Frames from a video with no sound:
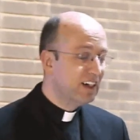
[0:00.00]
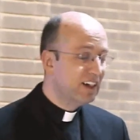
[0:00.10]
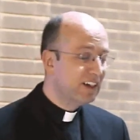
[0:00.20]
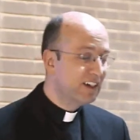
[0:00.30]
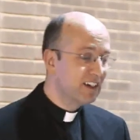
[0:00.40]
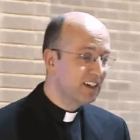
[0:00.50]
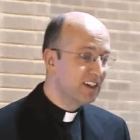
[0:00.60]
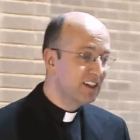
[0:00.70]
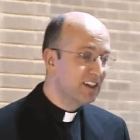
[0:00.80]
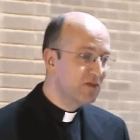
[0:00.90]

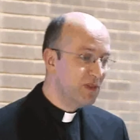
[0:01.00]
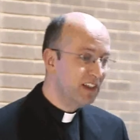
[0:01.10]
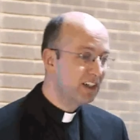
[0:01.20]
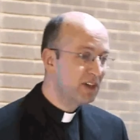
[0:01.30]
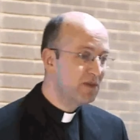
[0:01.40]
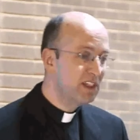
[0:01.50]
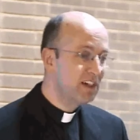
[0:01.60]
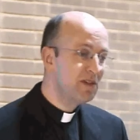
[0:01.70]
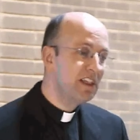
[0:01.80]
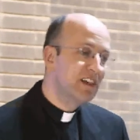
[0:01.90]
the men that come in
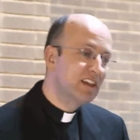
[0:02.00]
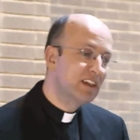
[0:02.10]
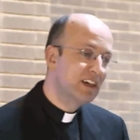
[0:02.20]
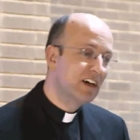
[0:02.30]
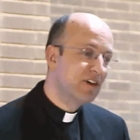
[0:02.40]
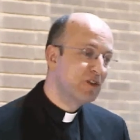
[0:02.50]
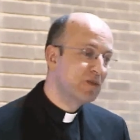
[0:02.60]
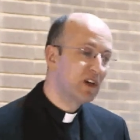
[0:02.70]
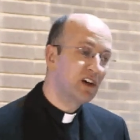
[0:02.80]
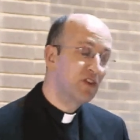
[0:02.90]
there, they house
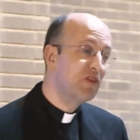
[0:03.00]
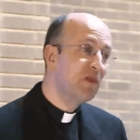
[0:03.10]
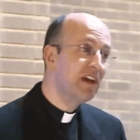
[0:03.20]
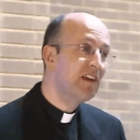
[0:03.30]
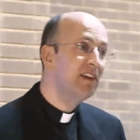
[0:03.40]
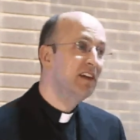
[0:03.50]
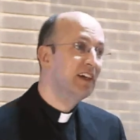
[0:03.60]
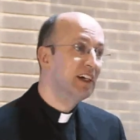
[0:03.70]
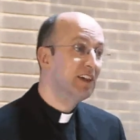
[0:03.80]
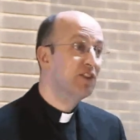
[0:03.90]
about 100 men
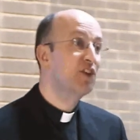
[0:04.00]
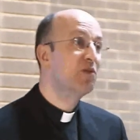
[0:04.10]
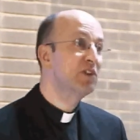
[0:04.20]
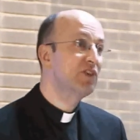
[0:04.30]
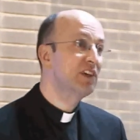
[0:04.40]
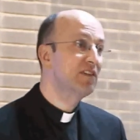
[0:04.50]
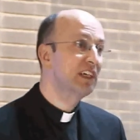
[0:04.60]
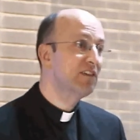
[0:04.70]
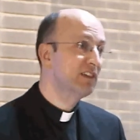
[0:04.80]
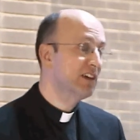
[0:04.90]
in a dormitory of a
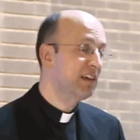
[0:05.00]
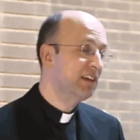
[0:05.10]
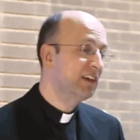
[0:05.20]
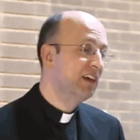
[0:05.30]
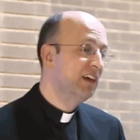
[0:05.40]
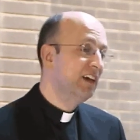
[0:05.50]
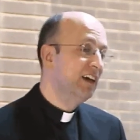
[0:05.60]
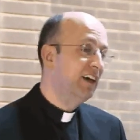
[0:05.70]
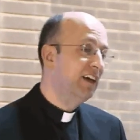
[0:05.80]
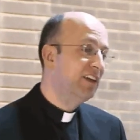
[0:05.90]
given night,
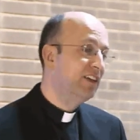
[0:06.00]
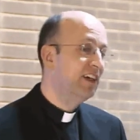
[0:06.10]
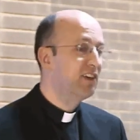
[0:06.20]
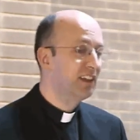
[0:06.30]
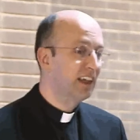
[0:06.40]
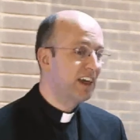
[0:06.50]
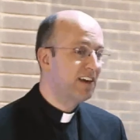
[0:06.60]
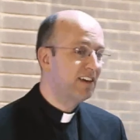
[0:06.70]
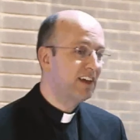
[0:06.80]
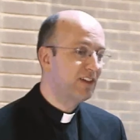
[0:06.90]
and they're there at the
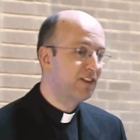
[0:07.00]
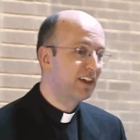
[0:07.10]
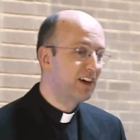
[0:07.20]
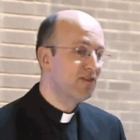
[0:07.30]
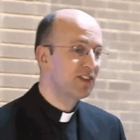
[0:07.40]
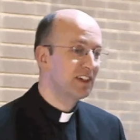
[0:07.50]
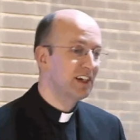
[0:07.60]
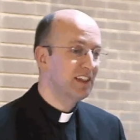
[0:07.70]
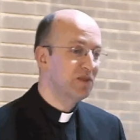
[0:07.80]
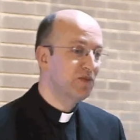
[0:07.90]
gate, and they have to
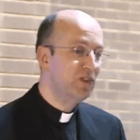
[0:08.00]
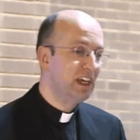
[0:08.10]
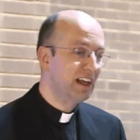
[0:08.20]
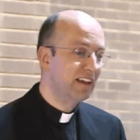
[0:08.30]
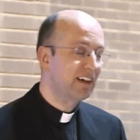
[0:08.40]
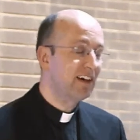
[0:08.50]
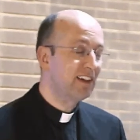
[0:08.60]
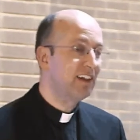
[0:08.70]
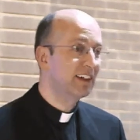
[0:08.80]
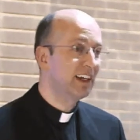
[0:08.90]
confiscate the
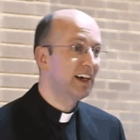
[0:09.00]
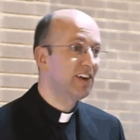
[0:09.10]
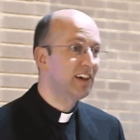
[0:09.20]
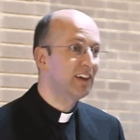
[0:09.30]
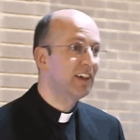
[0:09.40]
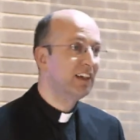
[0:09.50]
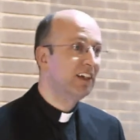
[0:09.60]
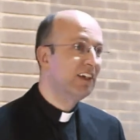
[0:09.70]
alcohol they're carrying,